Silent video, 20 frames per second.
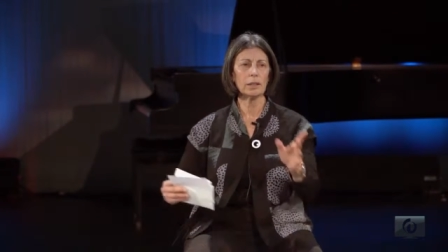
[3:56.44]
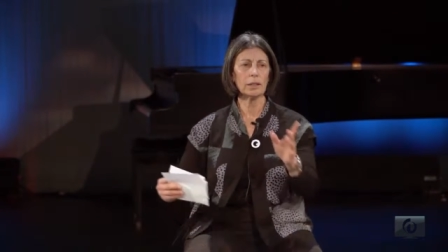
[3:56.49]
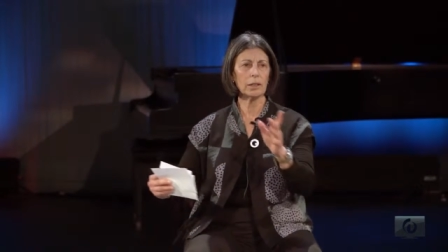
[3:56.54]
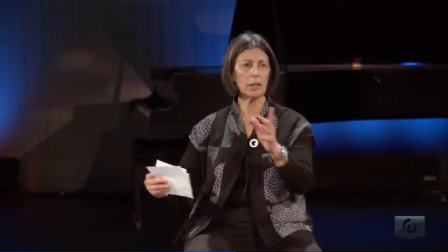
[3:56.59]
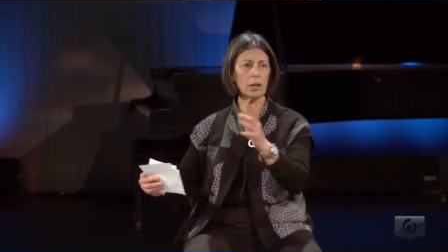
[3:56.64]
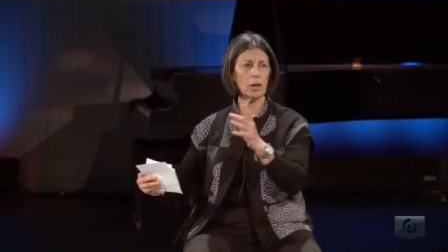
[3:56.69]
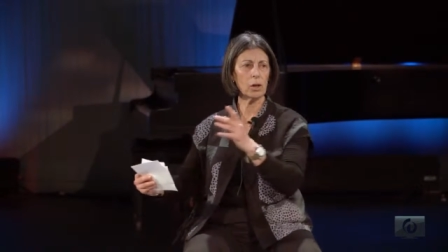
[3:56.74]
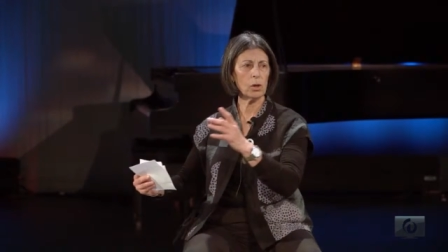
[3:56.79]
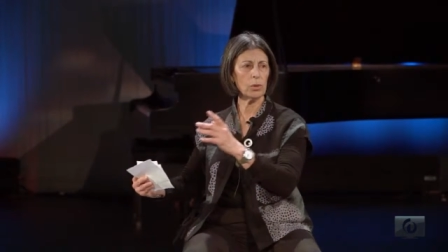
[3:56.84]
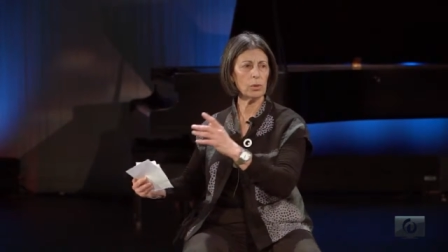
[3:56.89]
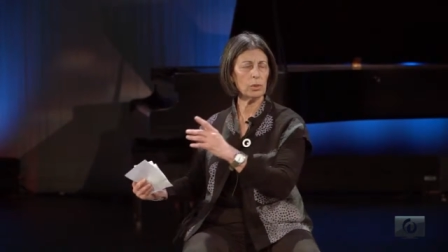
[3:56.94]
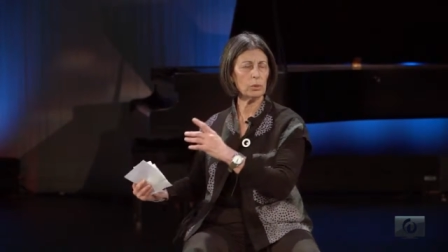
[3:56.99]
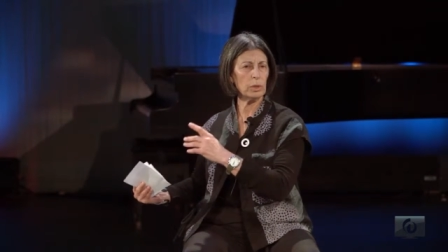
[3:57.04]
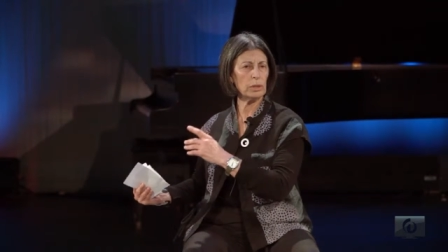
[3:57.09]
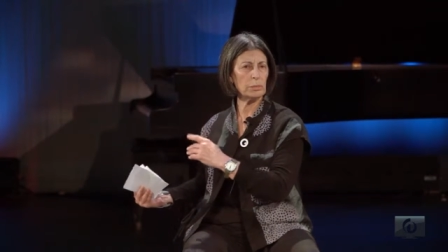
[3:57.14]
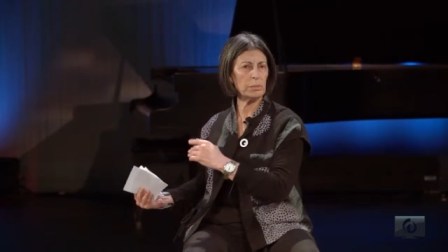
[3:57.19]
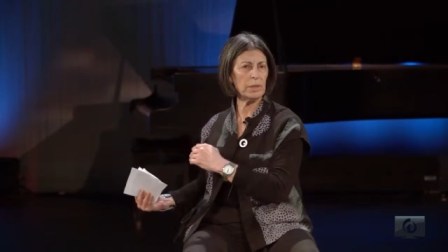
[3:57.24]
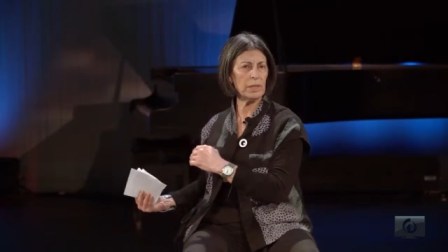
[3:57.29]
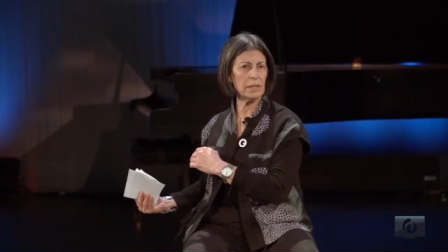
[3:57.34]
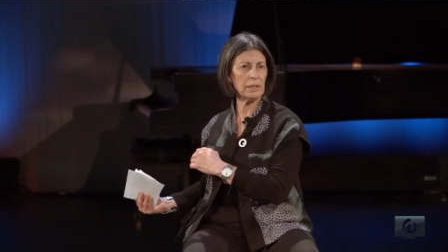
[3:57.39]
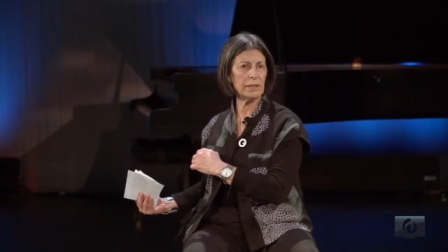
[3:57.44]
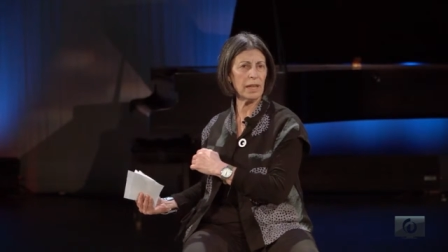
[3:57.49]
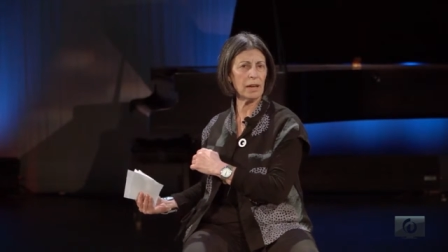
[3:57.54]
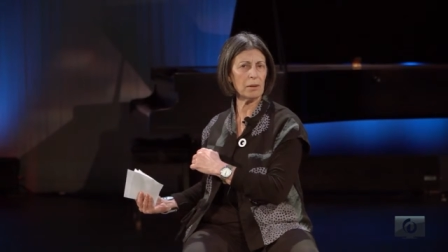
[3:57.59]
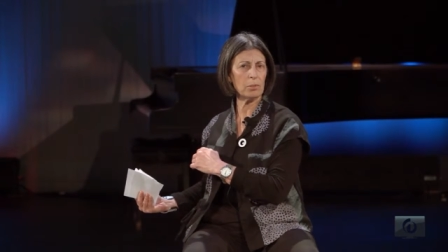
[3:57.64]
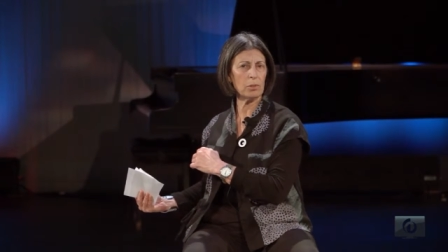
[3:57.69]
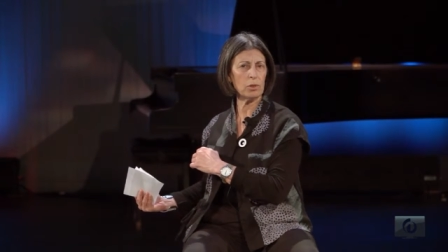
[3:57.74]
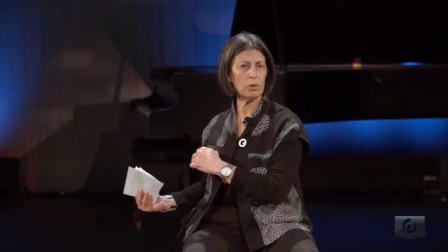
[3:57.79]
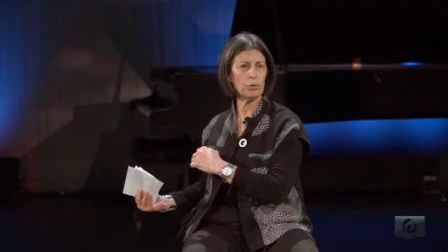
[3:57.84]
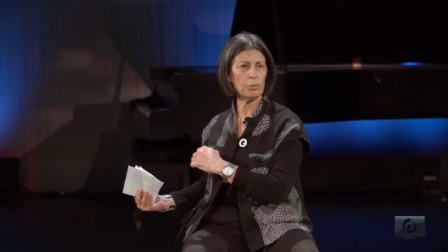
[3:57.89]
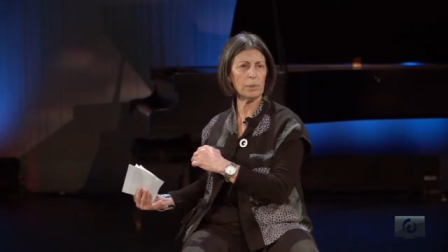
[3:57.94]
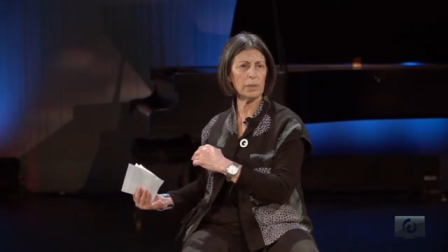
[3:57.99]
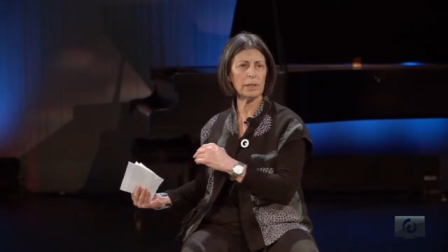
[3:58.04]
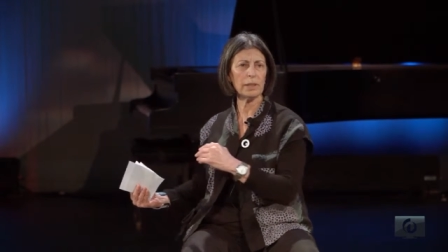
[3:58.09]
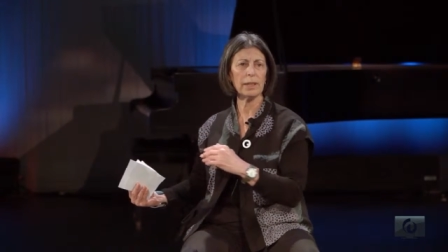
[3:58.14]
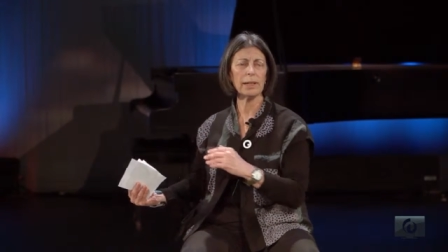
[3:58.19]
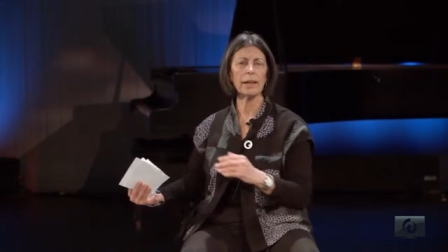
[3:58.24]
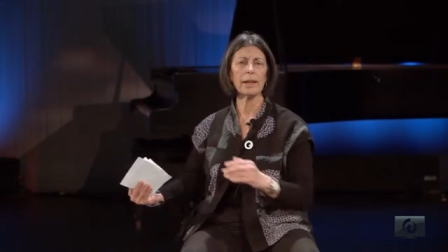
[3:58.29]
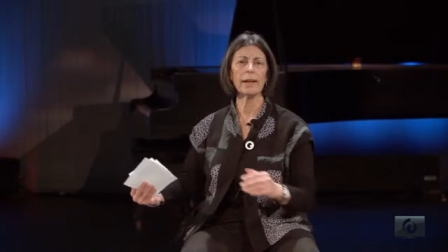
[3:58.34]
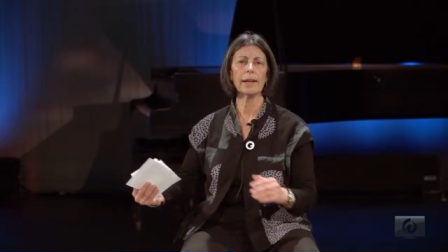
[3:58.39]
Go and repeat that movement
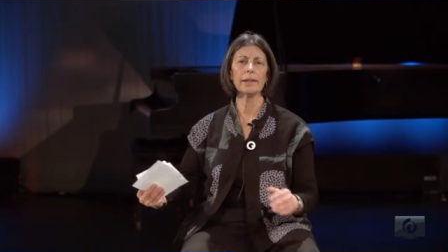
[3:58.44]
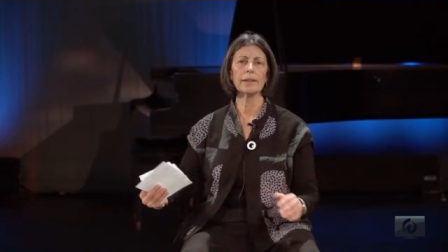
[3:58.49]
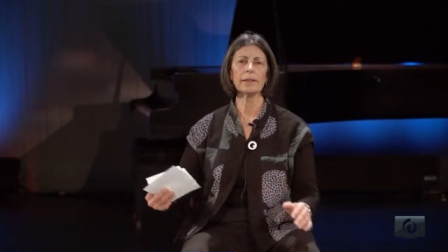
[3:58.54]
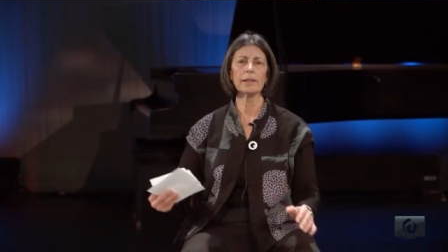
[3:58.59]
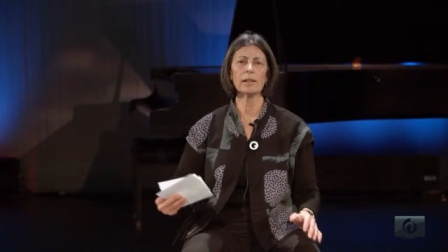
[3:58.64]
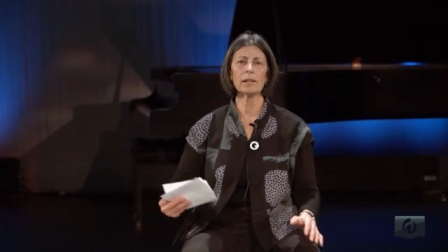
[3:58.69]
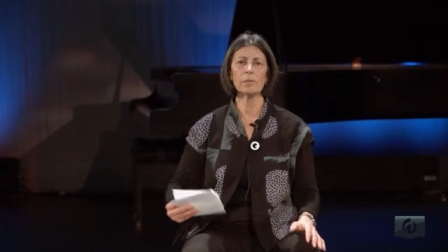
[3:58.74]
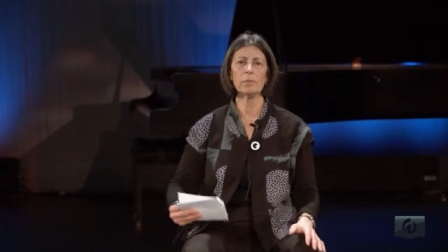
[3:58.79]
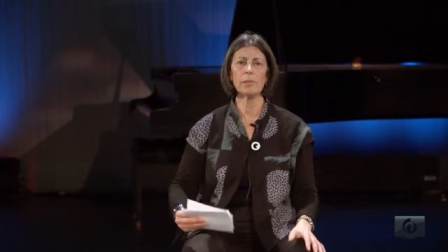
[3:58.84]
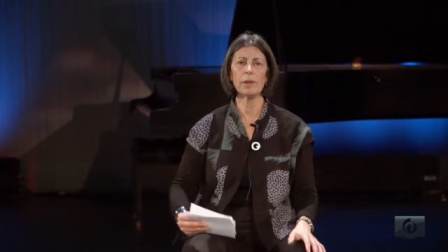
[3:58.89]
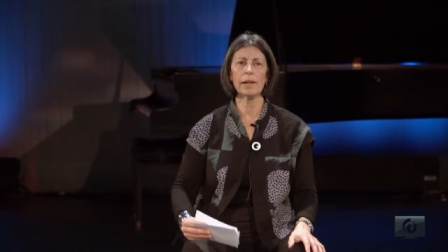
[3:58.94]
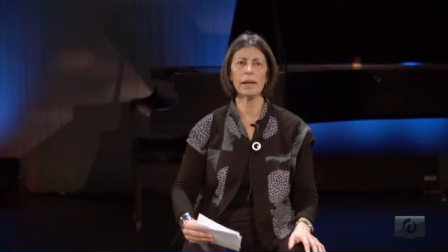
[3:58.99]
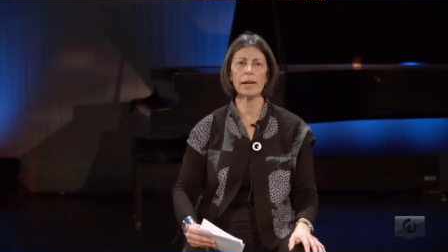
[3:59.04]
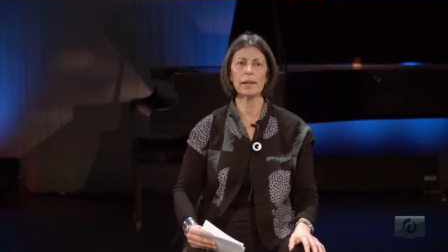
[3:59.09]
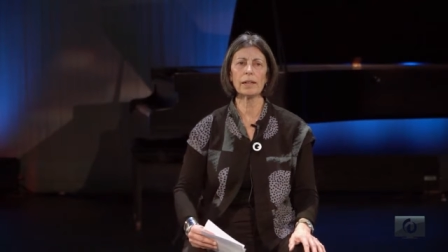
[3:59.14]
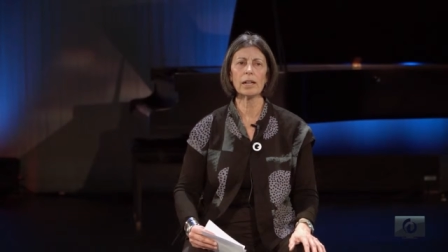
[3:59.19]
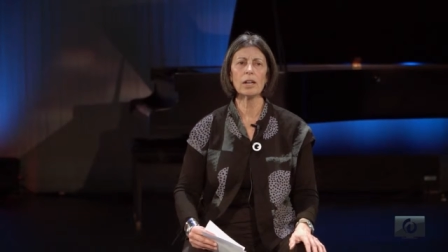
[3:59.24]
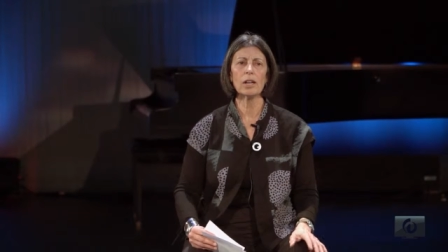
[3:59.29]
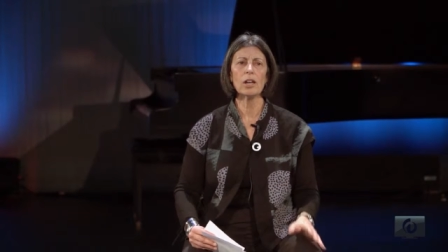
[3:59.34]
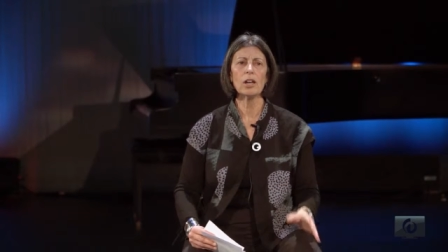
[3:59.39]
and come back.